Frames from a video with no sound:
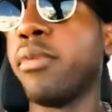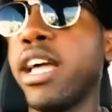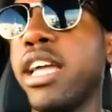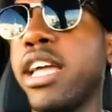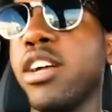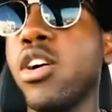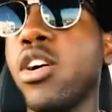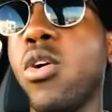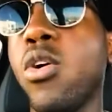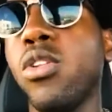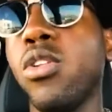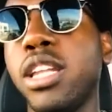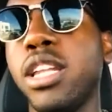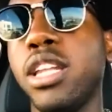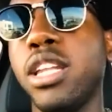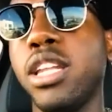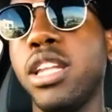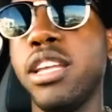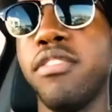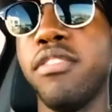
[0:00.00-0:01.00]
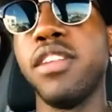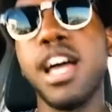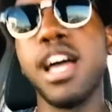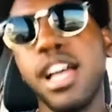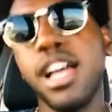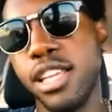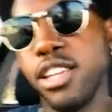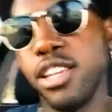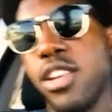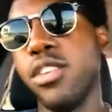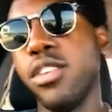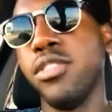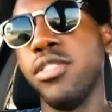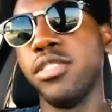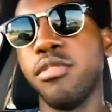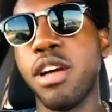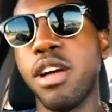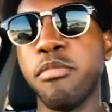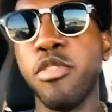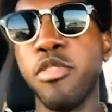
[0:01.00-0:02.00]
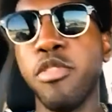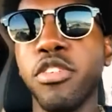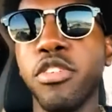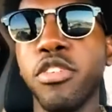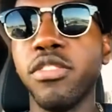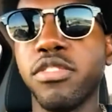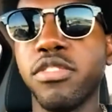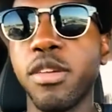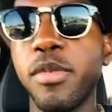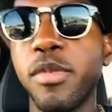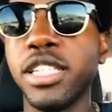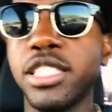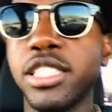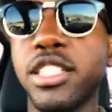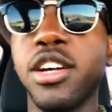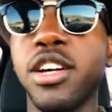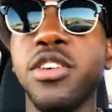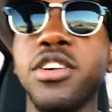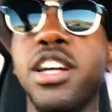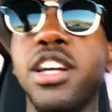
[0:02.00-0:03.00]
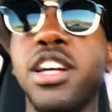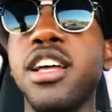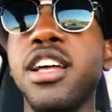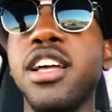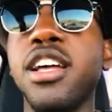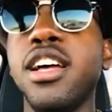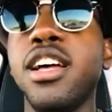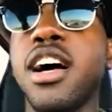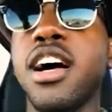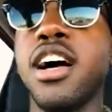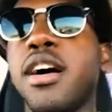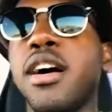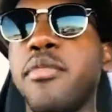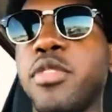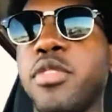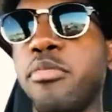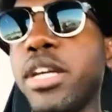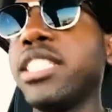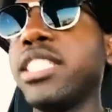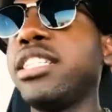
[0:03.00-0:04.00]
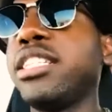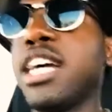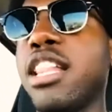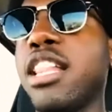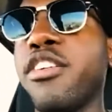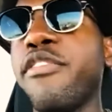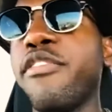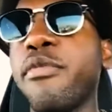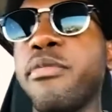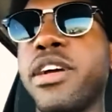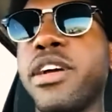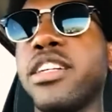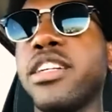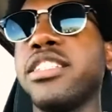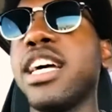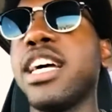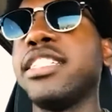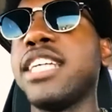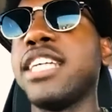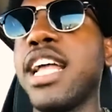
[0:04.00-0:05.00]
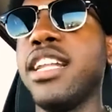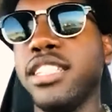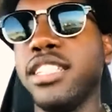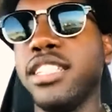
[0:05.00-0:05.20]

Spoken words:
end goal? And if not, you know, I move on from it. So the biggest thing I learned from America's Got Talent is